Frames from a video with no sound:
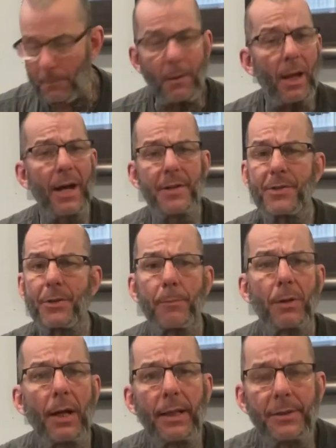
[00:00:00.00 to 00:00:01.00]
as you're
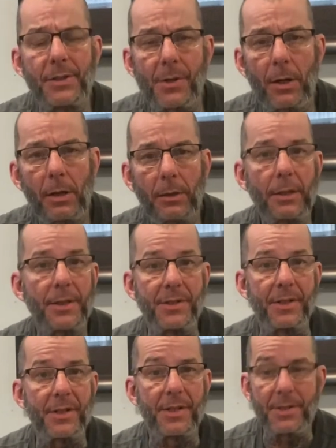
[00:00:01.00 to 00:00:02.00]
applying this on, because
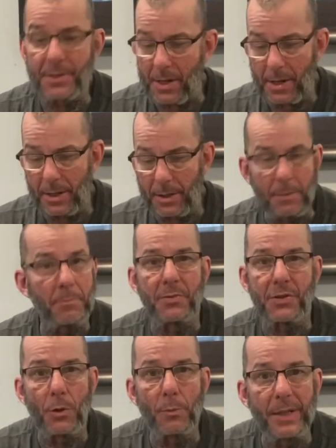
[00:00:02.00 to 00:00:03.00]
it is a
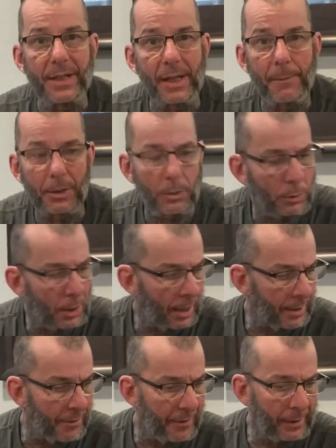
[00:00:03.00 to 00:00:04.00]
soapy chemical
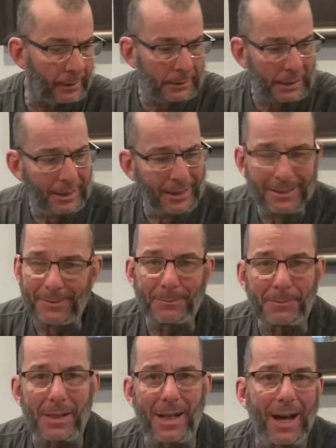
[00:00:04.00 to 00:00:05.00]
kind of thing.
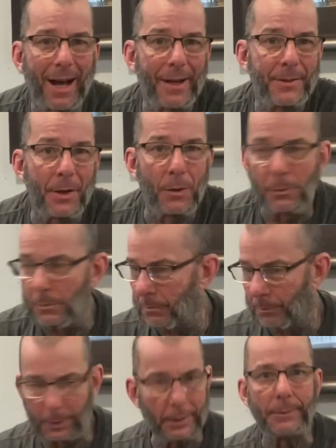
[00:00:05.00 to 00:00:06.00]
I don't,
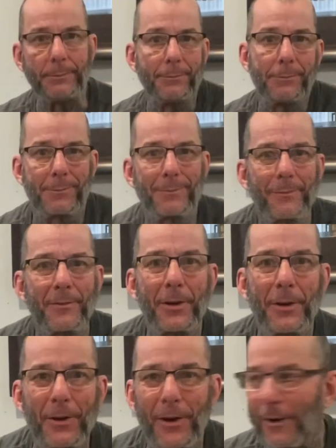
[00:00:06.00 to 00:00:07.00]
but there
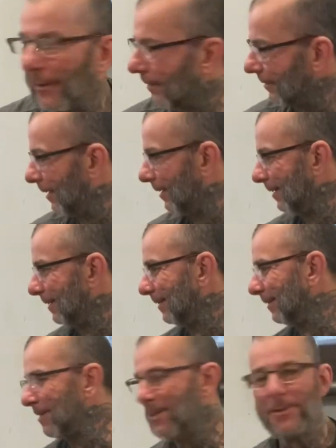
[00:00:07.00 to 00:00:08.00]
you are.
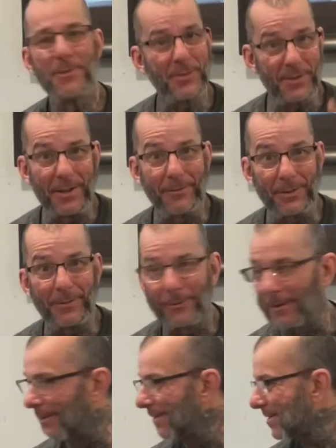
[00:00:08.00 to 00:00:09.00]
Safety
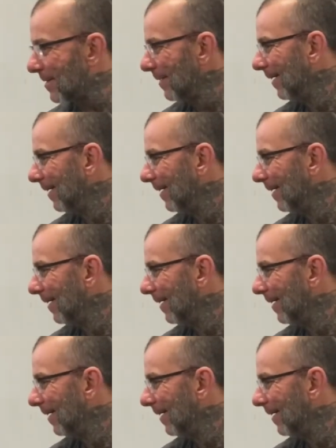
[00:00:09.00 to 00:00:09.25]
first.